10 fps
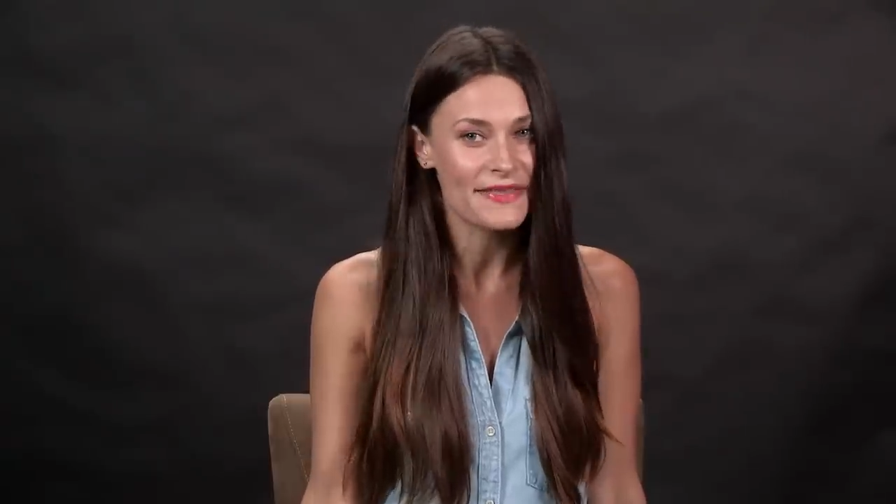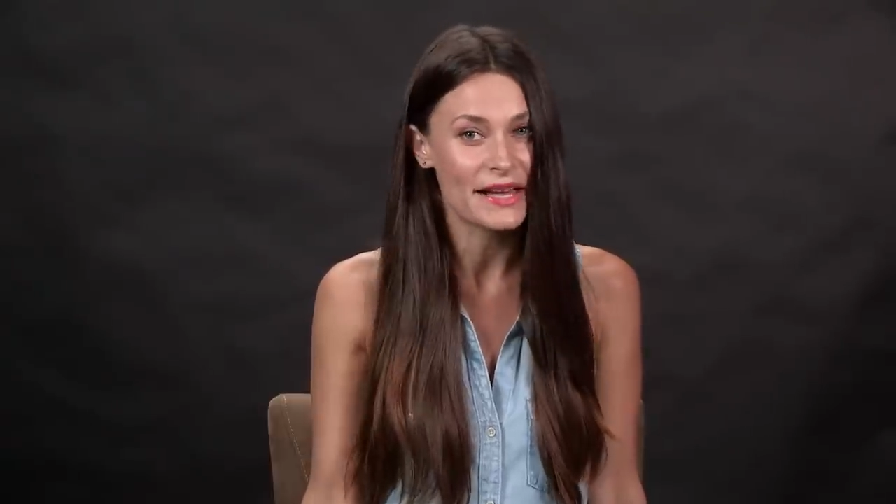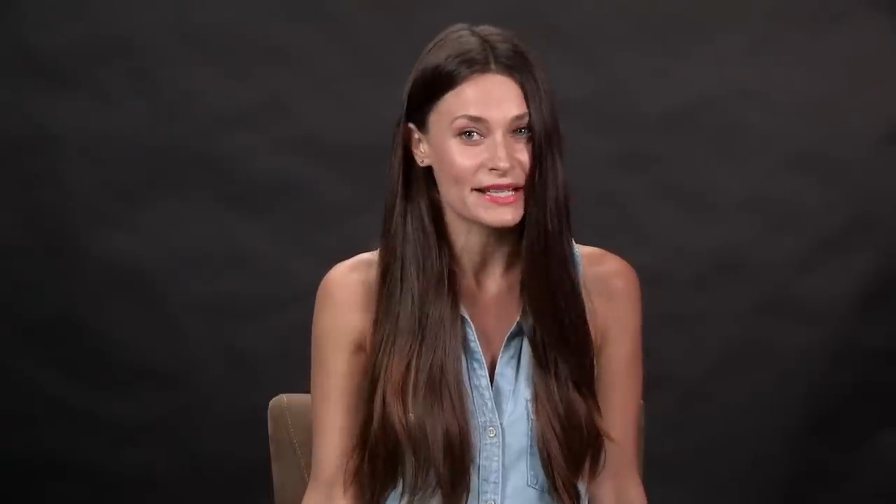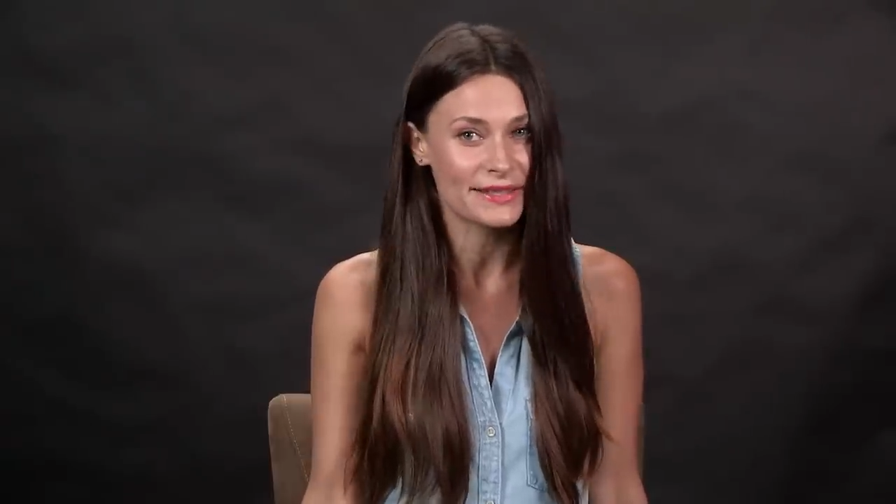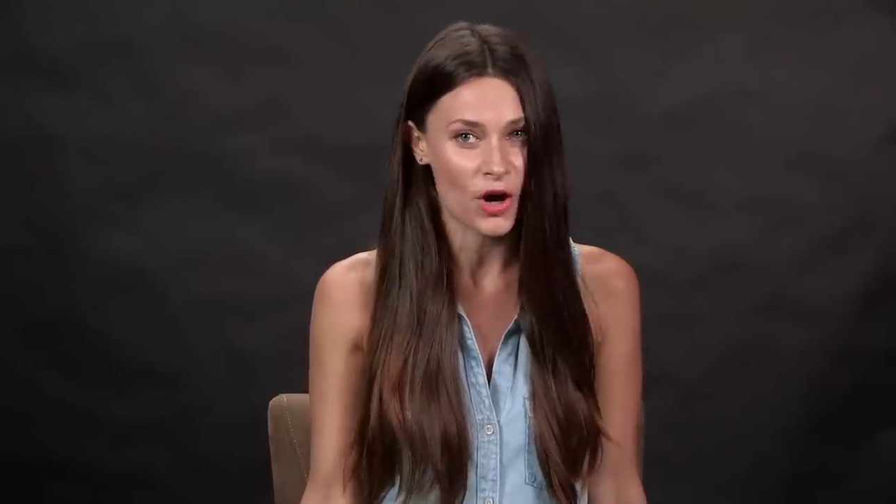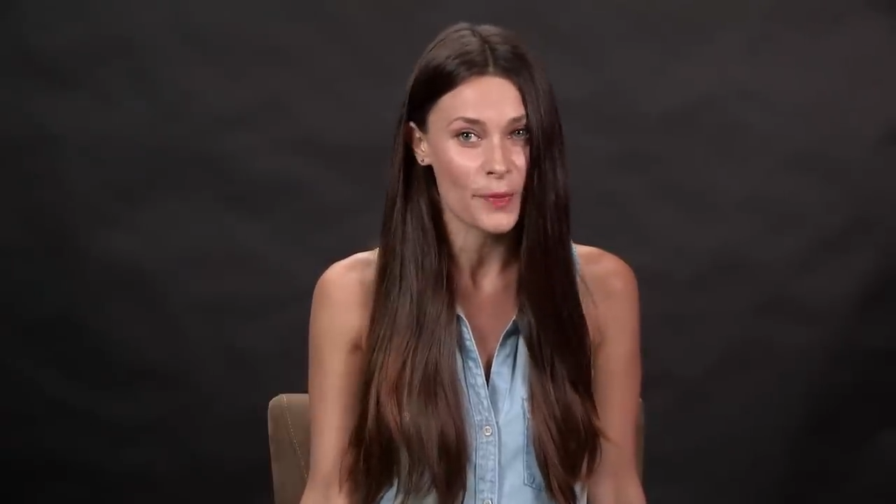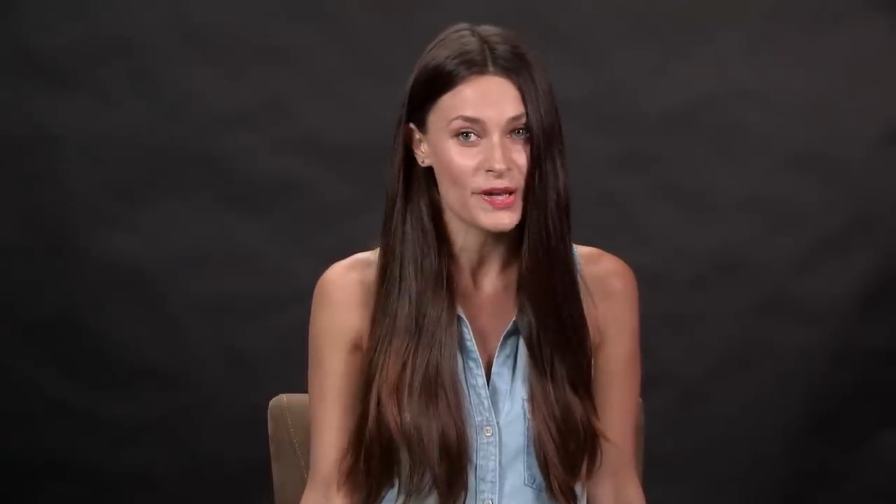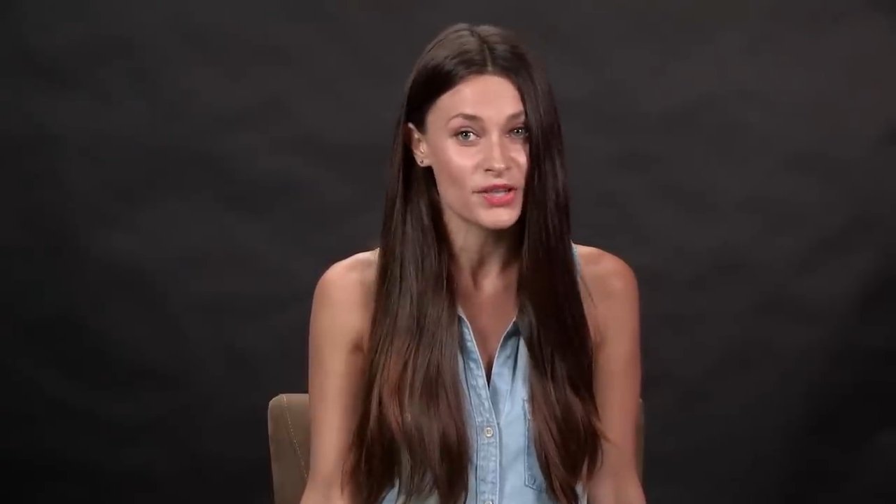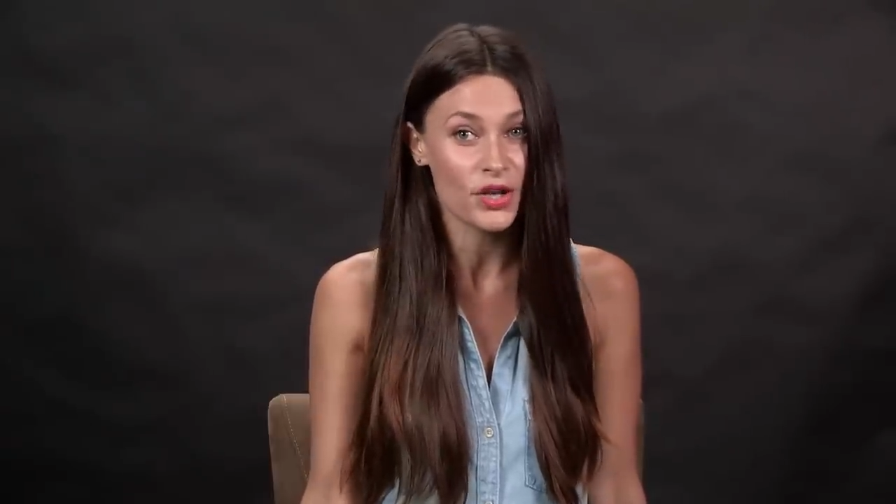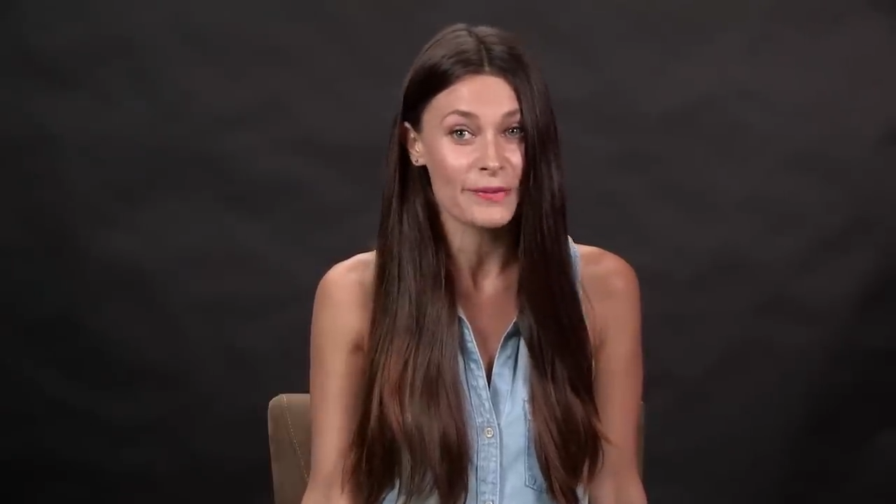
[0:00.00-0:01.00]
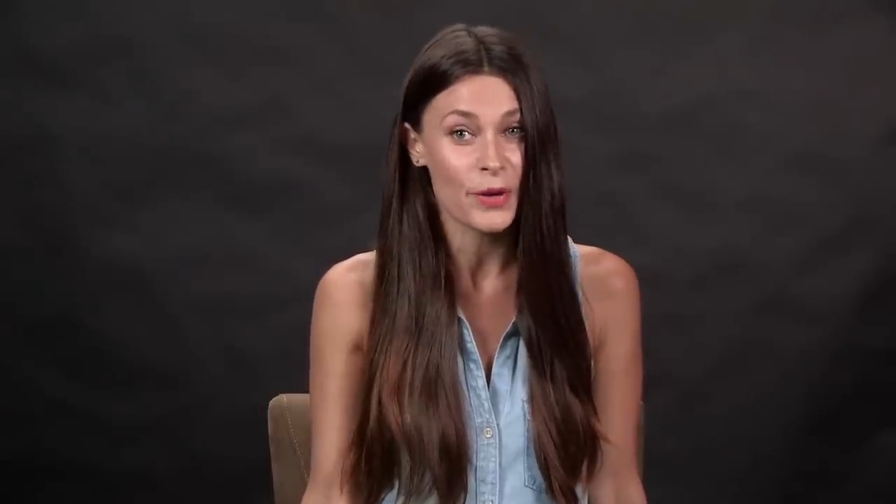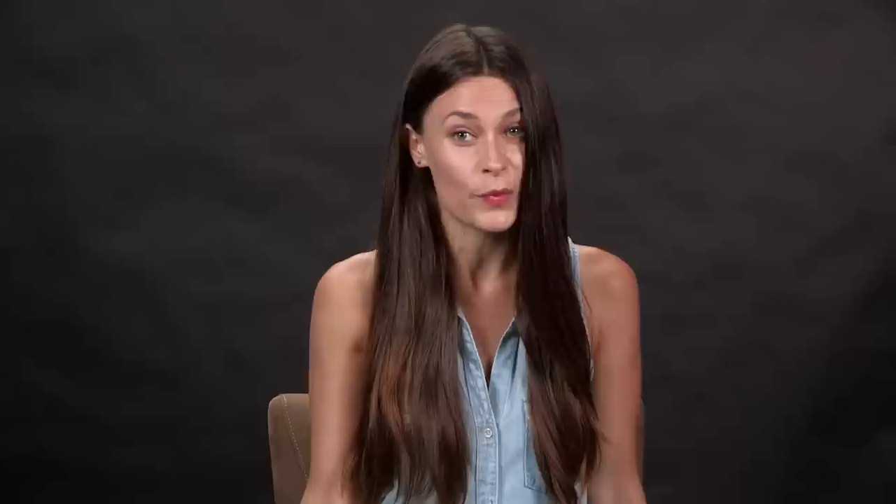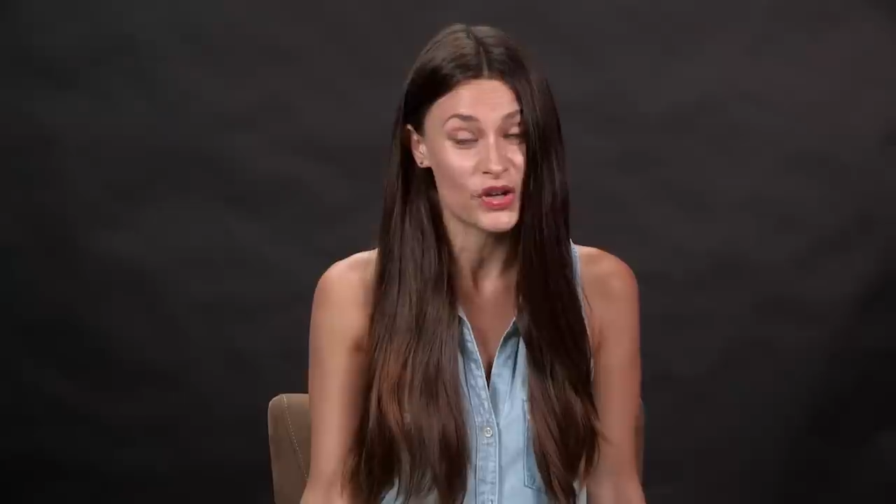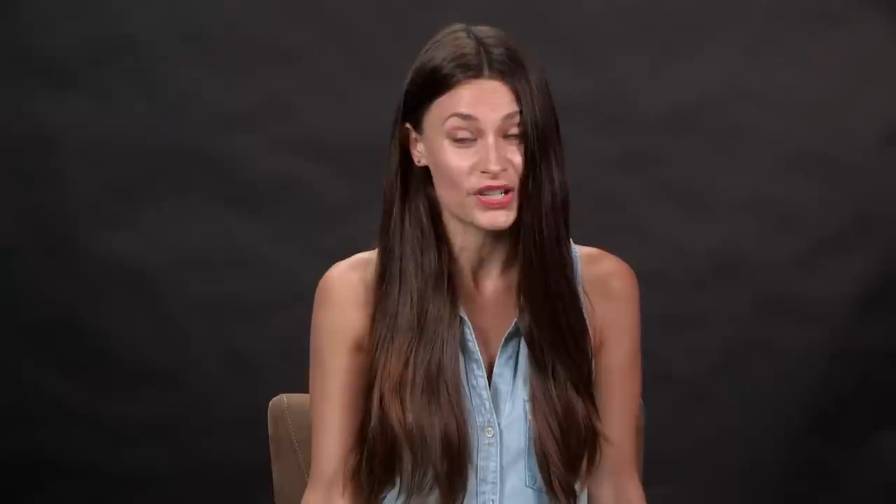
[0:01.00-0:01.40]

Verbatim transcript: and that his therapist told him that we